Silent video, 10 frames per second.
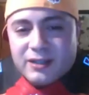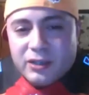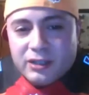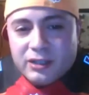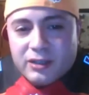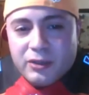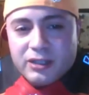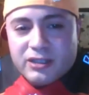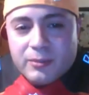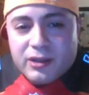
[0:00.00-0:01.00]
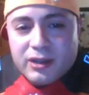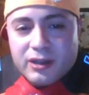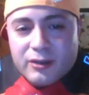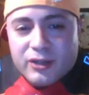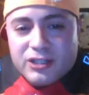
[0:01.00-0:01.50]
They're putting some of their
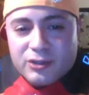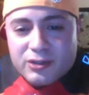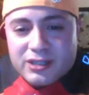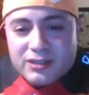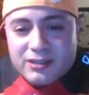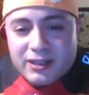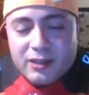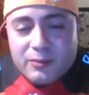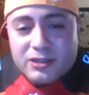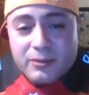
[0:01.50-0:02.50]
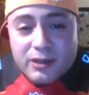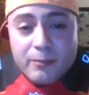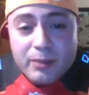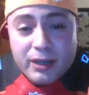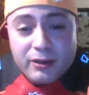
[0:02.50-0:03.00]
resources. They're going to put some of their
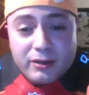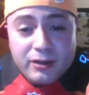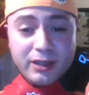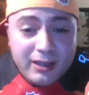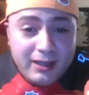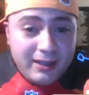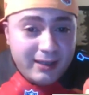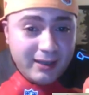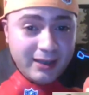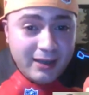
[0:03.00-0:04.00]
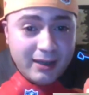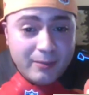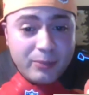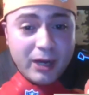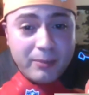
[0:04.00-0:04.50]
better
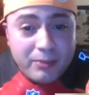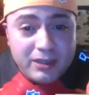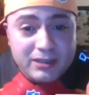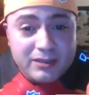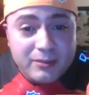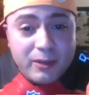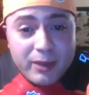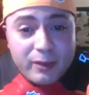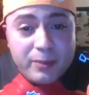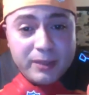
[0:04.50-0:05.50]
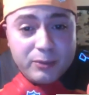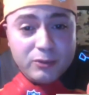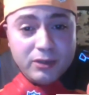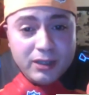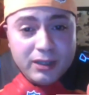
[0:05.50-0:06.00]
properties and some of their better
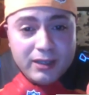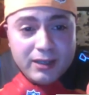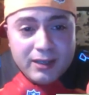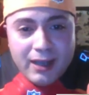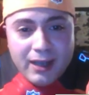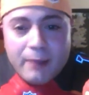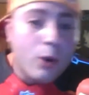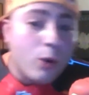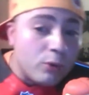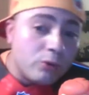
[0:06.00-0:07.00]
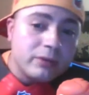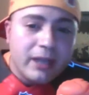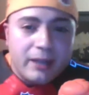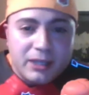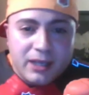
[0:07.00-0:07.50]
people on mobile
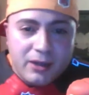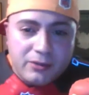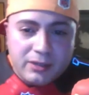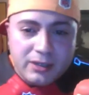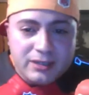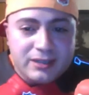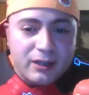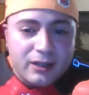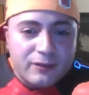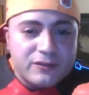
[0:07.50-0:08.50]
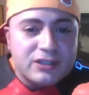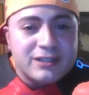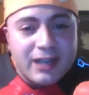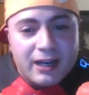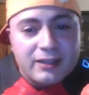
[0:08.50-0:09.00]
gaming now instead of
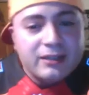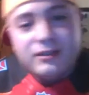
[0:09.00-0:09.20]
entirely